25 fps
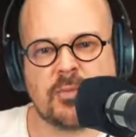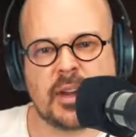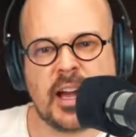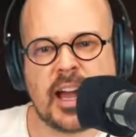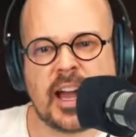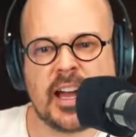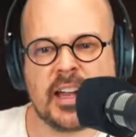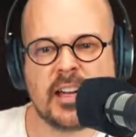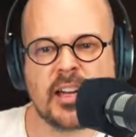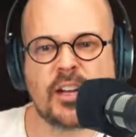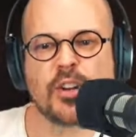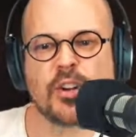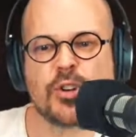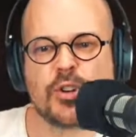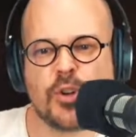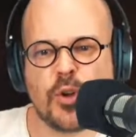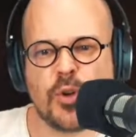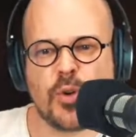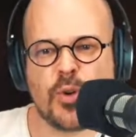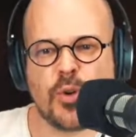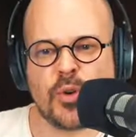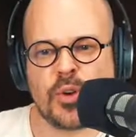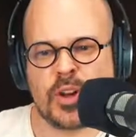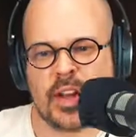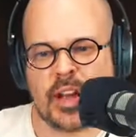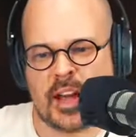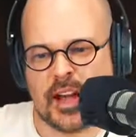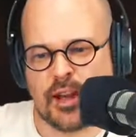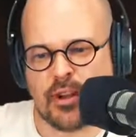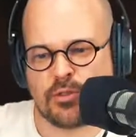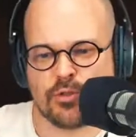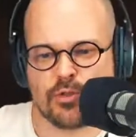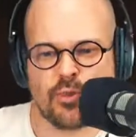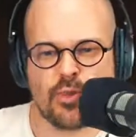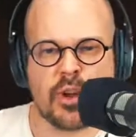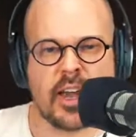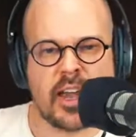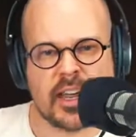I learn how
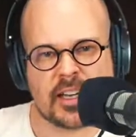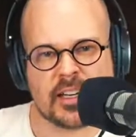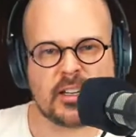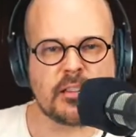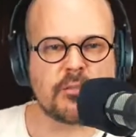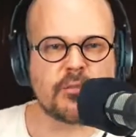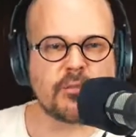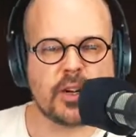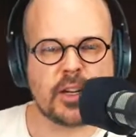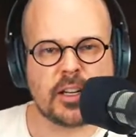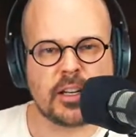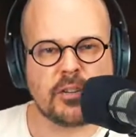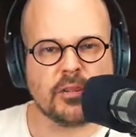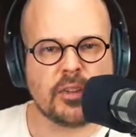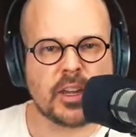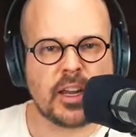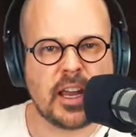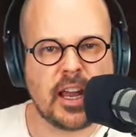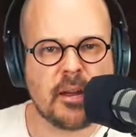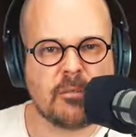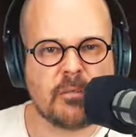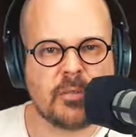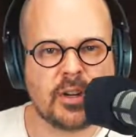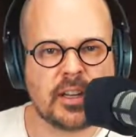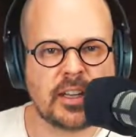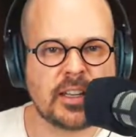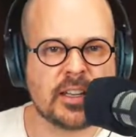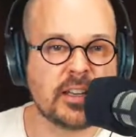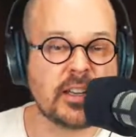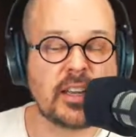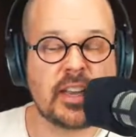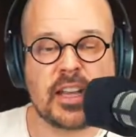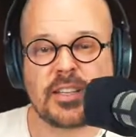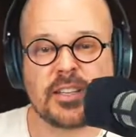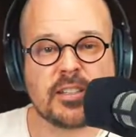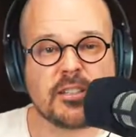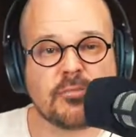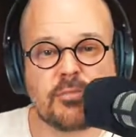to act in front of a camera, and
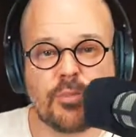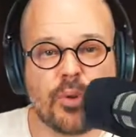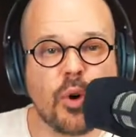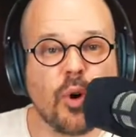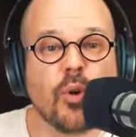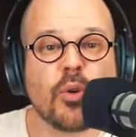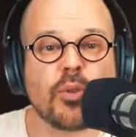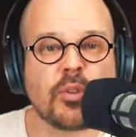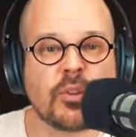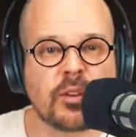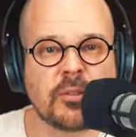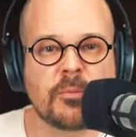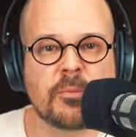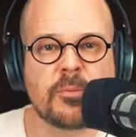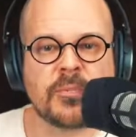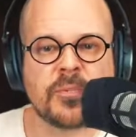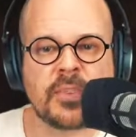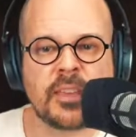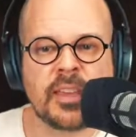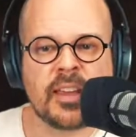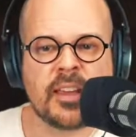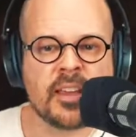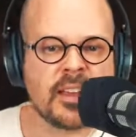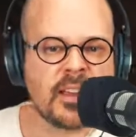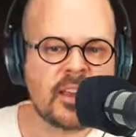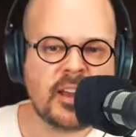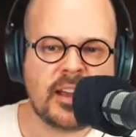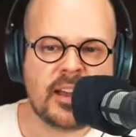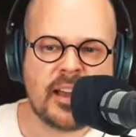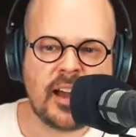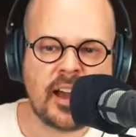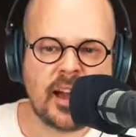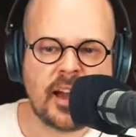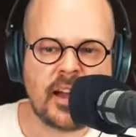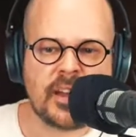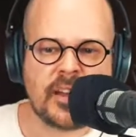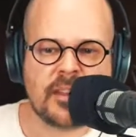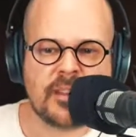that's important.
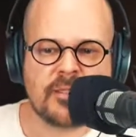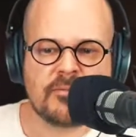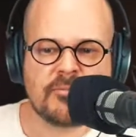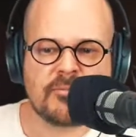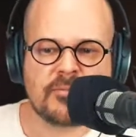I,